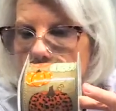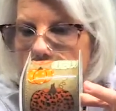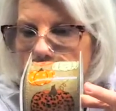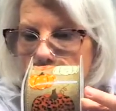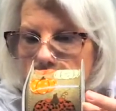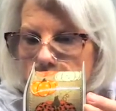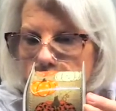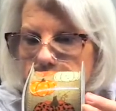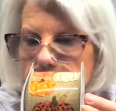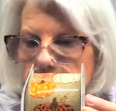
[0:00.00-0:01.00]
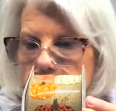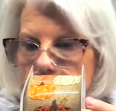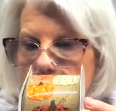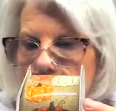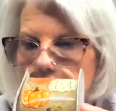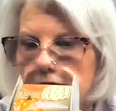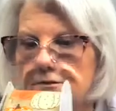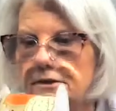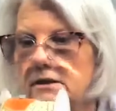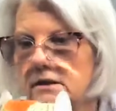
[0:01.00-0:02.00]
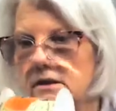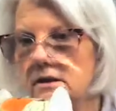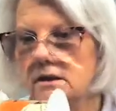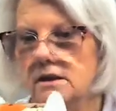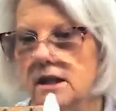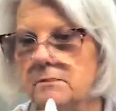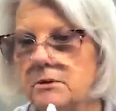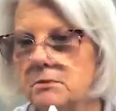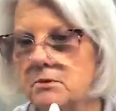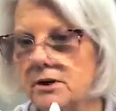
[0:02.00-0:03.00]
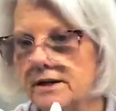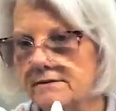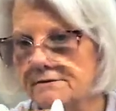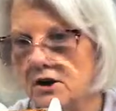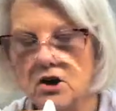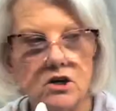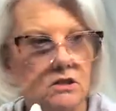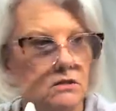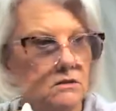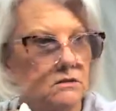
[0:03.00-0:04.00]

leopard print stuff, leopard print fall.